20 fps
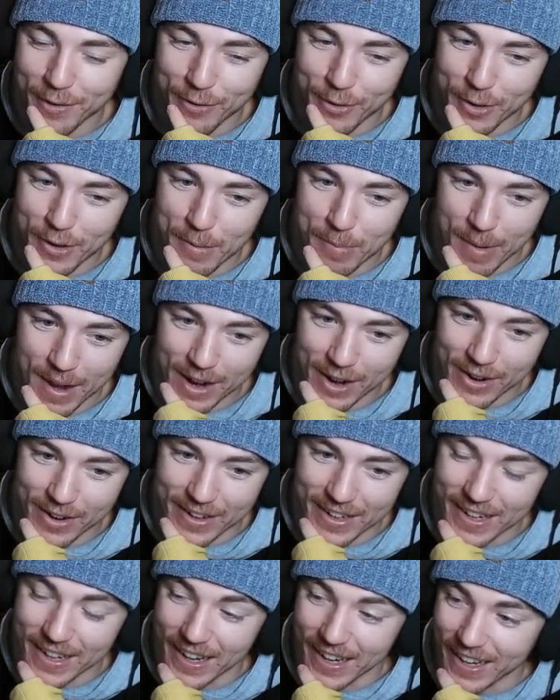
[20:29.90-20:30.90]
for the
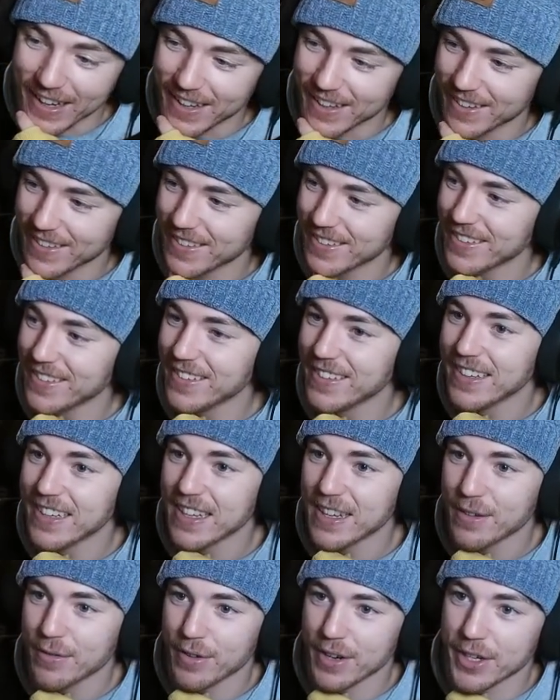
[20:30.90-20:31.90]
Paragon,
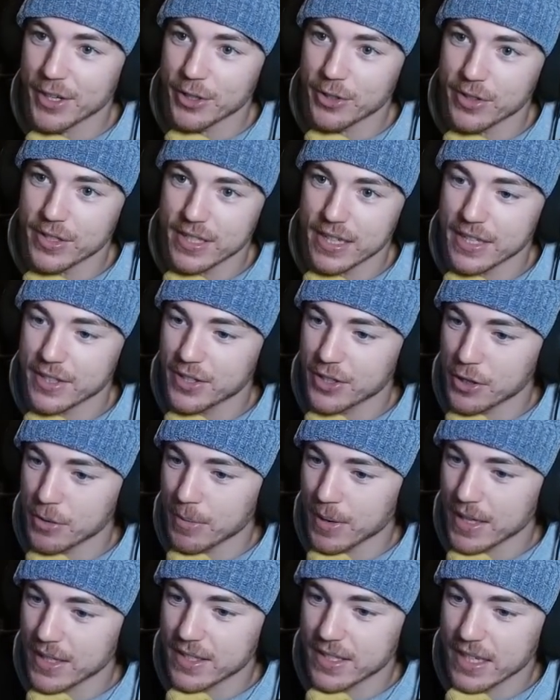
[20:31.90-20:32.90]
if I do say so
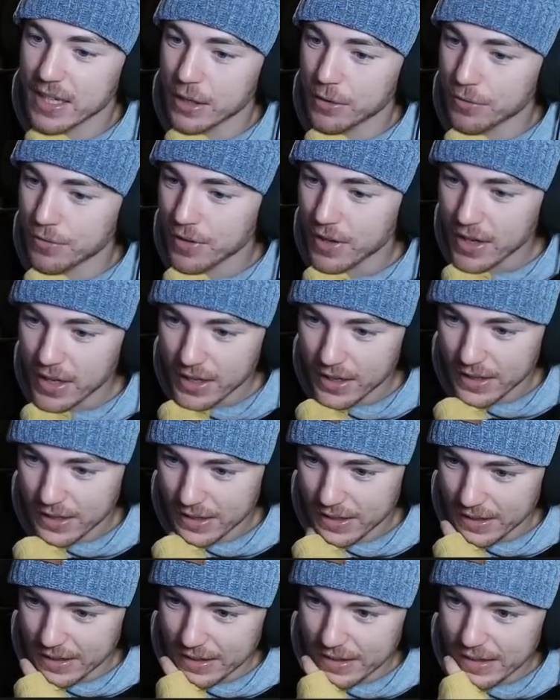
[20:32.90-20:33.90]
myself.
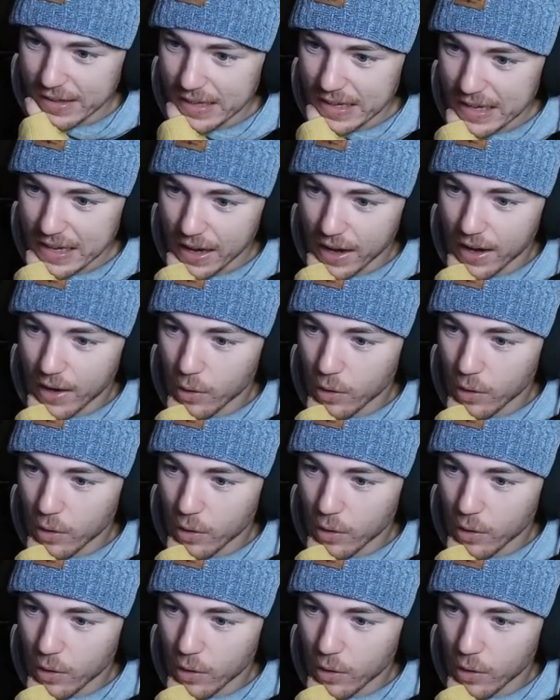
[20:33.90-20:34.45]
The